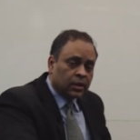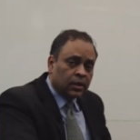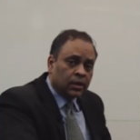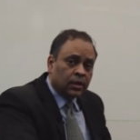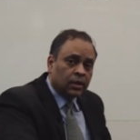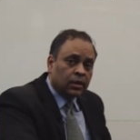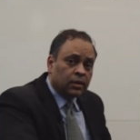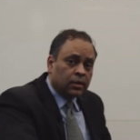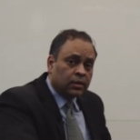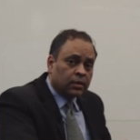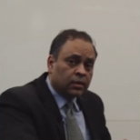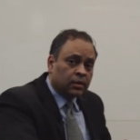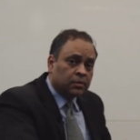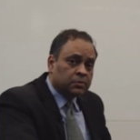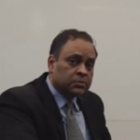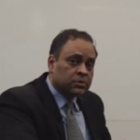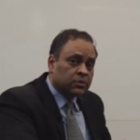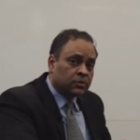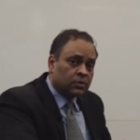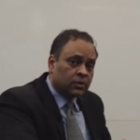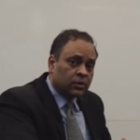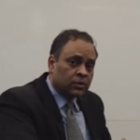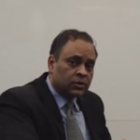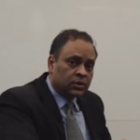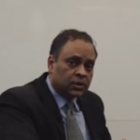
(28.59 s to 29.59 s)
in terms
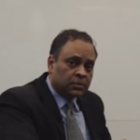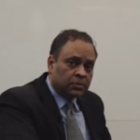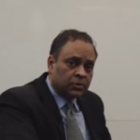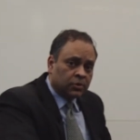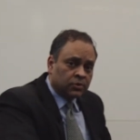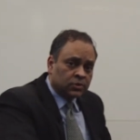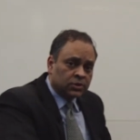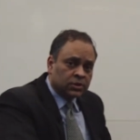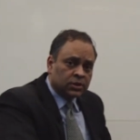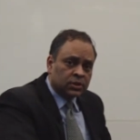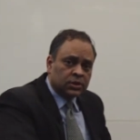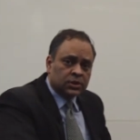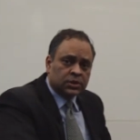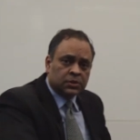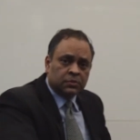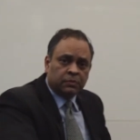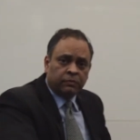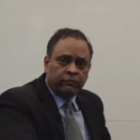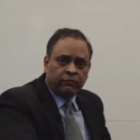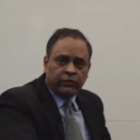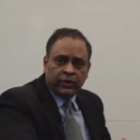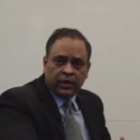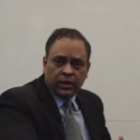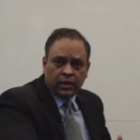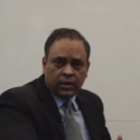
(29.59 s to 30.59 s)
of contribution is
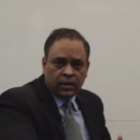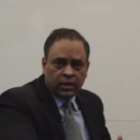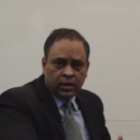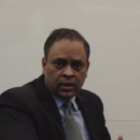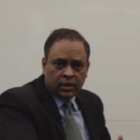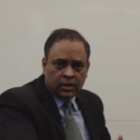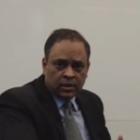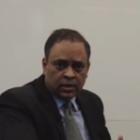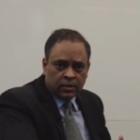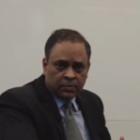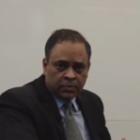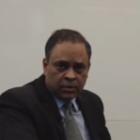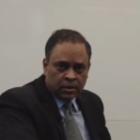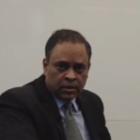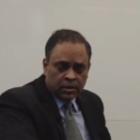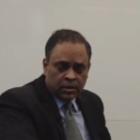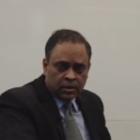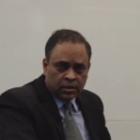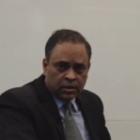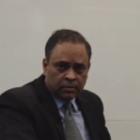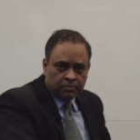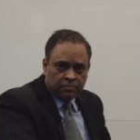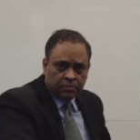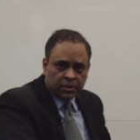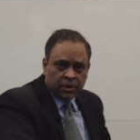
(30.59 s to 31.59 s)
fairly
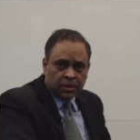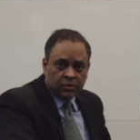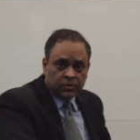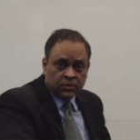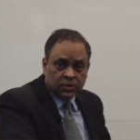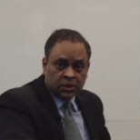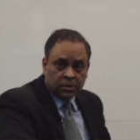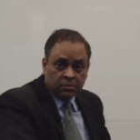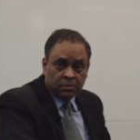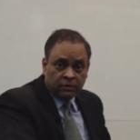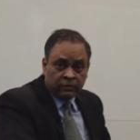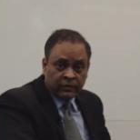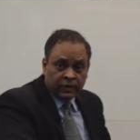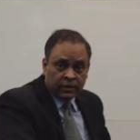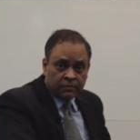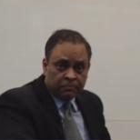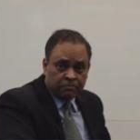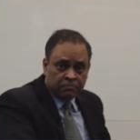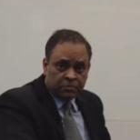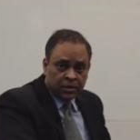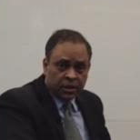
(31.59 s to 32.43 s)
atypical compared to some of our